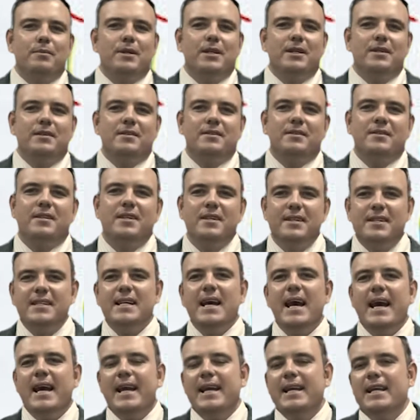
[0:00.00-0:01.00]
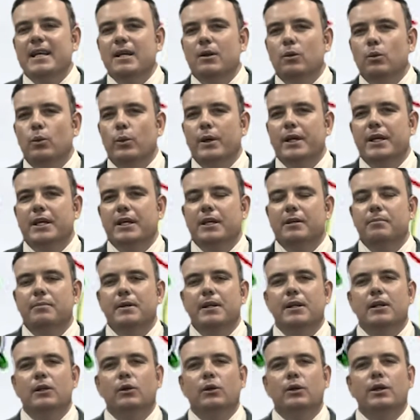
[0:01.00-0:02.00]
me. Today we're going to
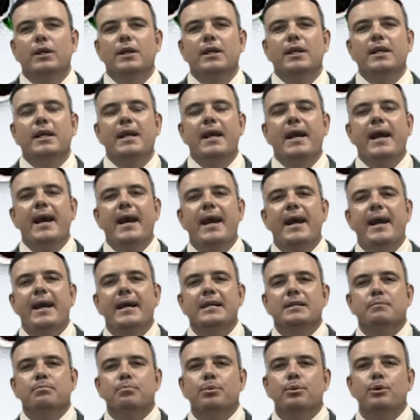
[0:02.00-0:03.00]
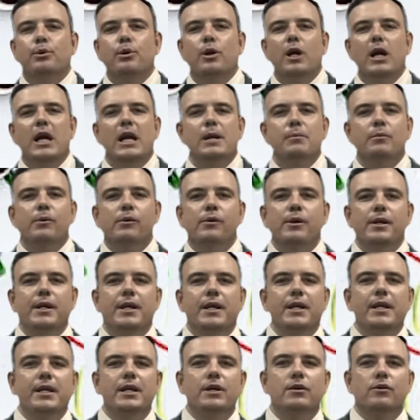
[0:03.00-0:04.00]
be looking at
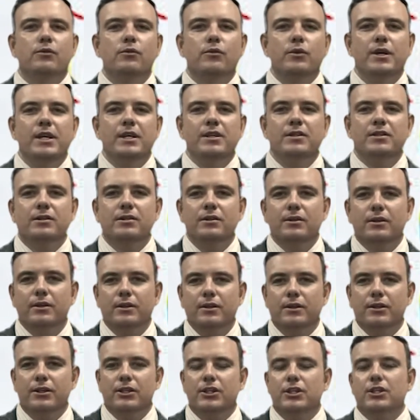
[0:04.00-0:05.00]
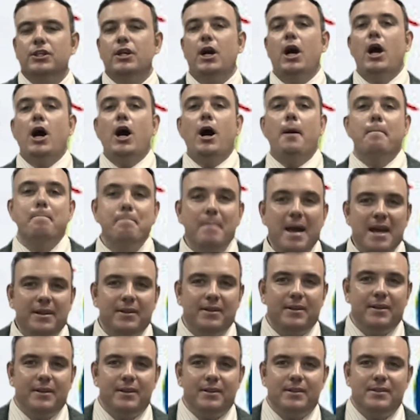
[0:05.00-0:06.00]
primary research uh,
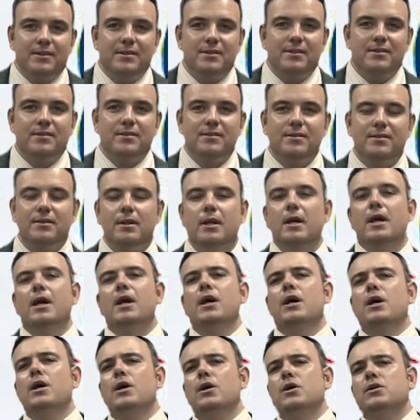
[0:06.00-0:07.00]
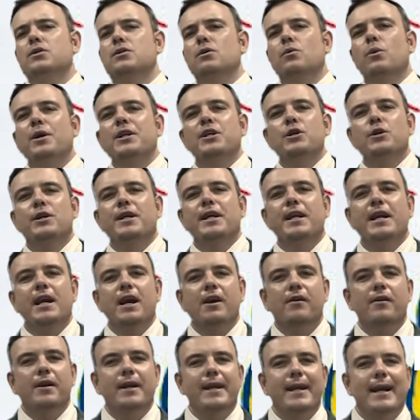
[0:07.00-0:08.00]
methods. So when you
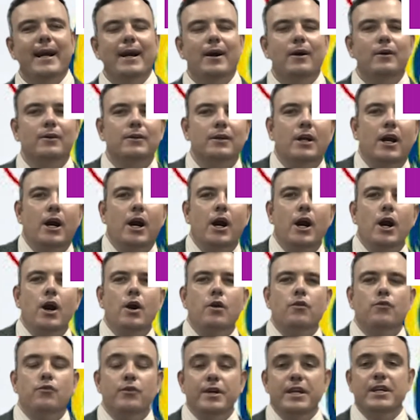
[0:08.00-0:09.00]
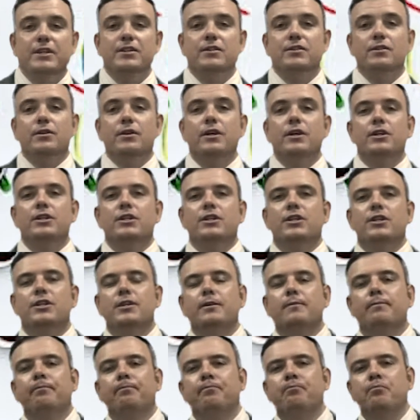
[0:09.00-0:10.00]
carry out uh,
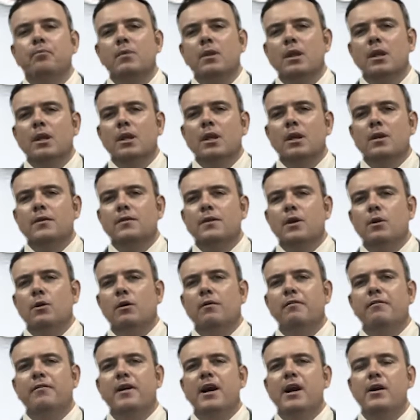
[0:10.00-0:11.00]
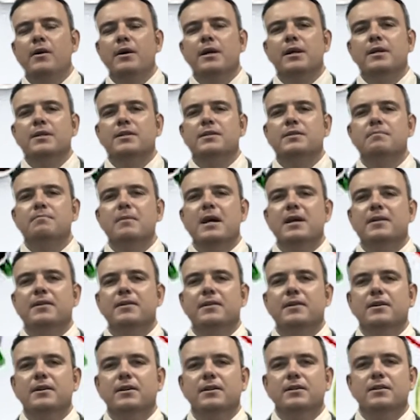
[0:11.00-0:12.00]
research, there are various
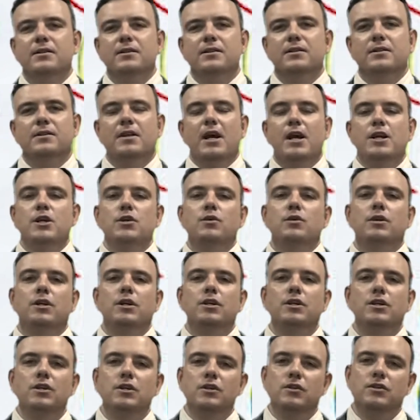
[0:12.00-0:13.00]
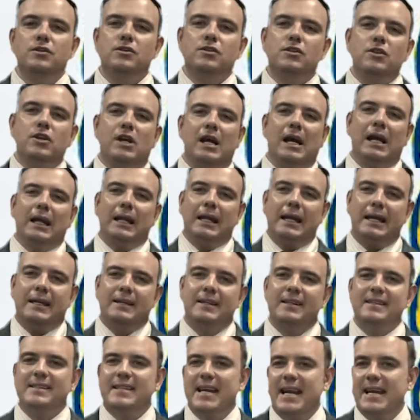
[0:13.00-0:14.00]
methods that you can use to collect
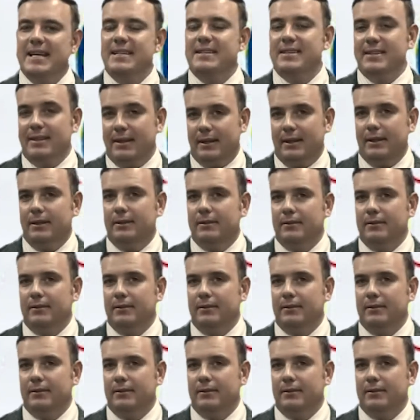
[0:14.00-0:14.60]
the data.